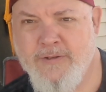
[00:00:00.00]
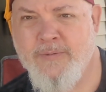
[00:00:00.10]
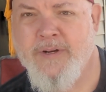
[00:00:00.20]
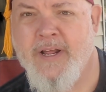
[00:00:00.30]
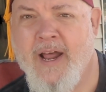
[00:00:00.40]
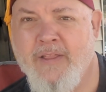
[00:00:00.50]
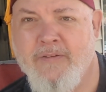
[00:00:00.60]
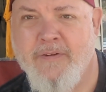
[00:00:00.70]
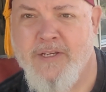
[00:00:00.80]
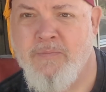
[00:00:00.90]
Doing it out of
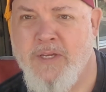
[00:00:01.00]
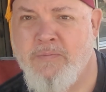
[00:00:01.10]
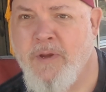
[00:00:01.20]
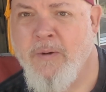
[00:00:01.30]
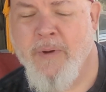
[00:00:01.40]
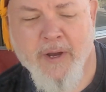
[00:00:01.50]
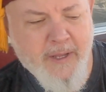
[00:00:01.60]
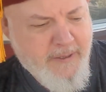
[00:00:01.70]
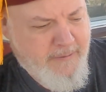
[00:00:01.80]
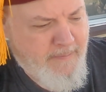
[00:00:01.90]
the Fez Beats beer
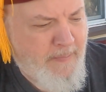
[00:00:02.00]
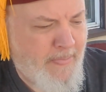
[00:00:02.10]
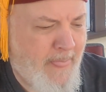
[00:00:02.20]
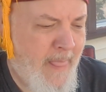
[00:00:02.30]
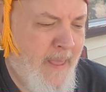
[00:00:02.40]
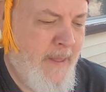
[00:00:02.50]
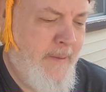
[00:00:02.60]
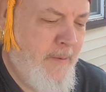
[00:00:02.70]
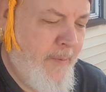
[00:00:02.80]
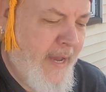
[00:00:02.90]
mug.
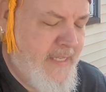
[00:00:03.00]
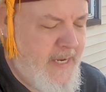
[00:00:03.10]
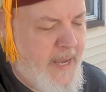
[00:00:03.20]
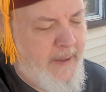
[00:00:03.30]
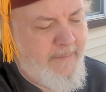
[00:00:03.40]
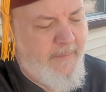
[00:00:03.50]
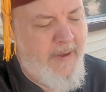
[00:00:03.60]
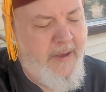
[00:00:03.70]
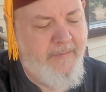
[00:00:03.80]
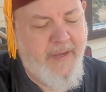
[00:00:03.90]
What we got today?
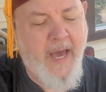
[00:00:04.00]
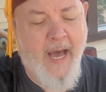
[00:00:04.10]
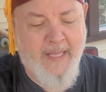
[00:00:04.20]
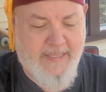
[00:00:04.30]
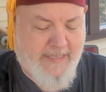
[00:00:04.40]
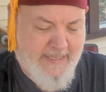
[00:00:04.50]
We have got